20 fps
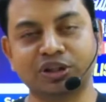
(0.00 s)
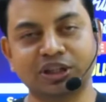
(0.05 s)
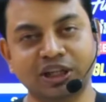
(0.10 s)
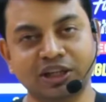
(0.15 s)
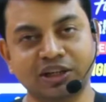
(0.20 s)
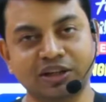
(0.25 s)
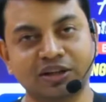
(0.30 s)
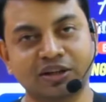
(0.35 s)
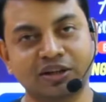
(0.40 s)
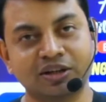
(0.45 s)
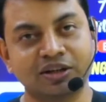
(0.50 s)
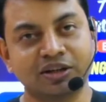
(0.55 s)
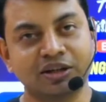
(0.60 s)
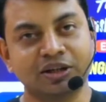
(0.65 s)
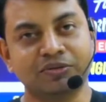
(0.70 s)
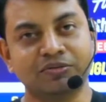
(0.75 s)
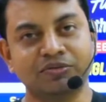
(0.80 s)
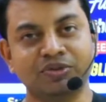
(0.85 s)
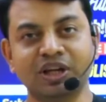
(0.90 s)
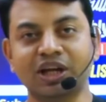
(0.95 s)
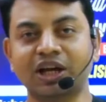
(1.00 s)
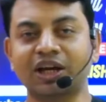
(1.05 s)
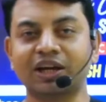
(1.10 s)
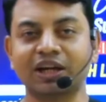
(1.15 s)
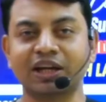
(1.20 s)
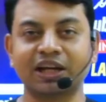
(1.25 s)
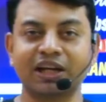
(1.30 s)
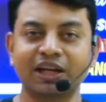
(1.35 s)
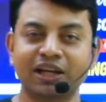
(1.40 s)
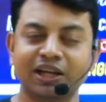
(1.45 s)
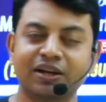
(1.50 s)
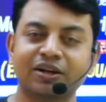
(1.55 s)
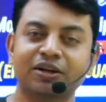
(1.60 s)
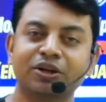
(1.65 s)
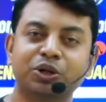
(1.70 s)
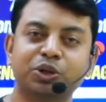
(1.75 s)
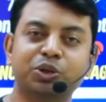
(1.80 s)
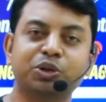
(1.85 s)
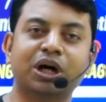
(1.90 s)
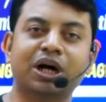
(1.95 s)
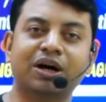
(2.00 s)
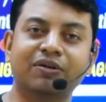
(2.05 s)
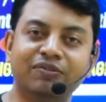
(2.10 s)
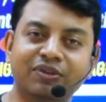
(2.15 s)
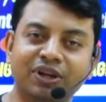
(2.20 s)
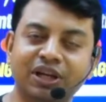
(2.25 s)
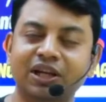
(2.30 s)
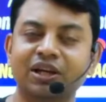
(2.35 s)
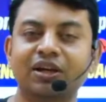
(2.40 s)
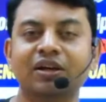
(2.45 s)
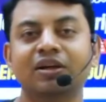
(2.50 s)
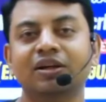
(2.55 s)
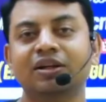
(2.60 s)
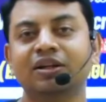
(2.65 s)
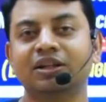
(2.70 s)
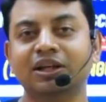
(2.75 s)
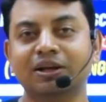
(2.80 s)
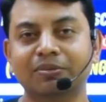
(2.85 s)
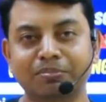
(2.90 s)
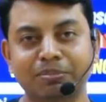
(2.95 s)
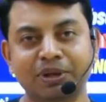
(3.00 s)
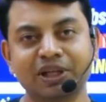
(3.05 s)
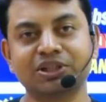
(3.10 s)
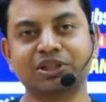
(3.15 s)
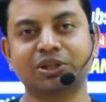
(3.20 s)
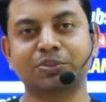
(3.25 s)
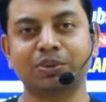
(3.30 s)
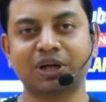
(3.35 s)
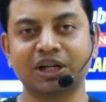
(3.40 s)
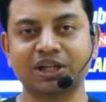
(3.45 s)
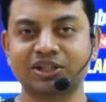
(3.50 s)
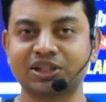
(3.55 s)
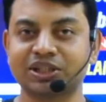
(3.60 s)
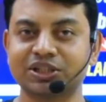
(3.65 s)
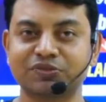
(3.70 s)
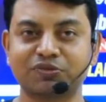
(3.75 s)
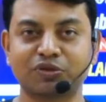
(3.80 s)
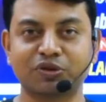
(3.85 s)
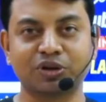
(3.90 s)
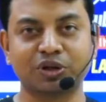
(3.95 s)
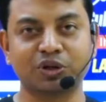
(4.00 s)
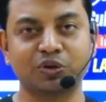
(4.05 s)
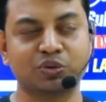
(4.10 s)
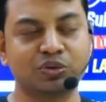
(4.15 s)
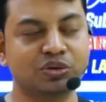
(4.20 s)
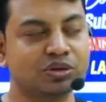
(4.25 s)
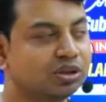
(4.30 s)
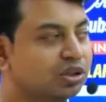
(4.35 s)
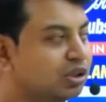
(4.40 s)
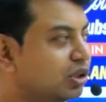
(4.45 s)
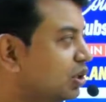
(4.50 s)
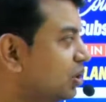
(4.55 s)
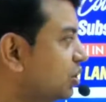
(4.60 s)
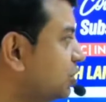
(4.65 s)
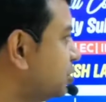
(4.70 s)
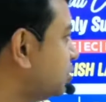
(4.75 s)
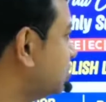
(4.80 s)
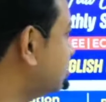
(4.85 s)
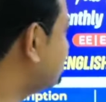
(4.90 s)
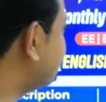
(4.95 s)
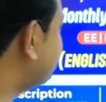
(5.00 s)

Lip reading: then we are here to avail the best prizes for you. So